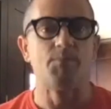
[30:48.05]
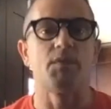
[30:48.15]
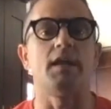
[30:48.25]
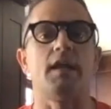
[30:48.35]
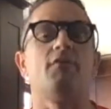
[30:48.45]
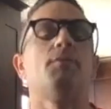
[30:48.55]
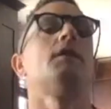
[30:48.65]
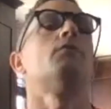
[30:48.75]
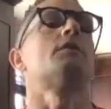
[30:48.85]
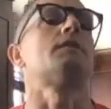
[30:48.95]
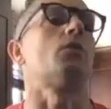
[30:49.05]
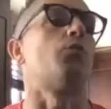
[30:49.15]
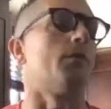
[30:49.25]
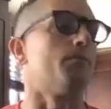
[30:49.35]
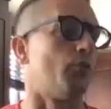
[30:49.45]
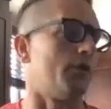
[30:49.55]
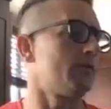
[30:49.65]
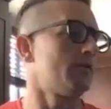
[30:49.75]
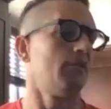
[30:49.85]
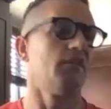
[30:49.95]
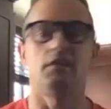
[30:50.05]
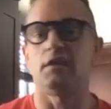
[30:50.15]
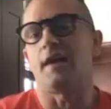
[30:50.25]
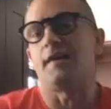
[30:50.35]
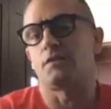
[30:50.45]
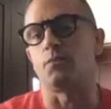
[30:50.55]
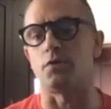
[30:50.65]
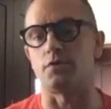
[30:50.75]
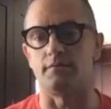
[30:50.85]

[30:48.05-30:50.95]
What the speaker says: And everybody would say at one point, yeah, it's water.